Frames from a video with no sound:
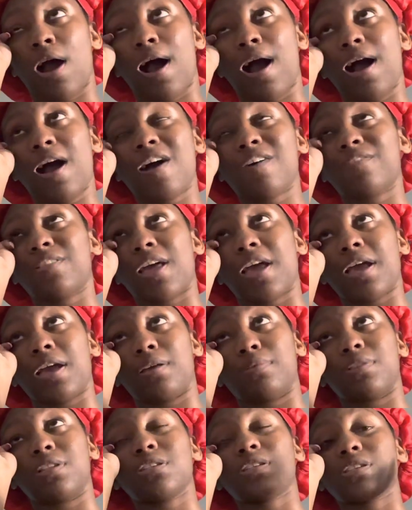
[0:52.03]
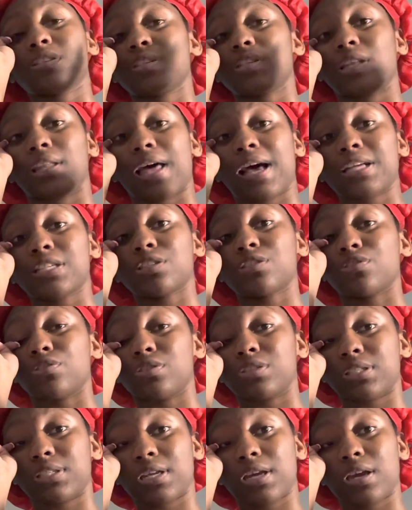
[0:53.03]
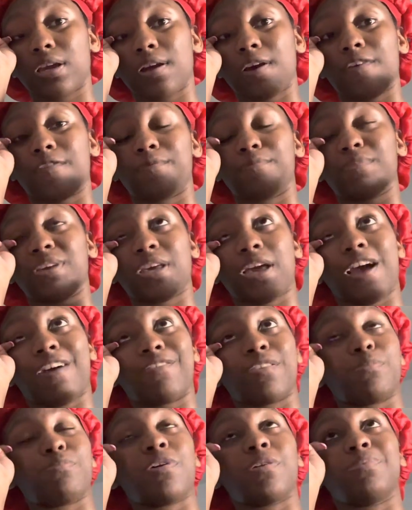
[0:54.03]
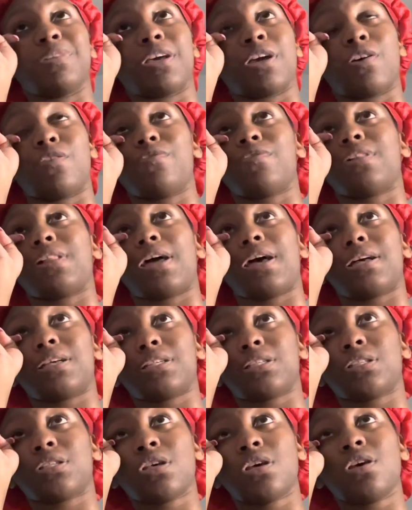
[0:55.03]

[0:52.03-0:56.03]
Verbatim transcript: I have like this is the last Thursday of me having public health class.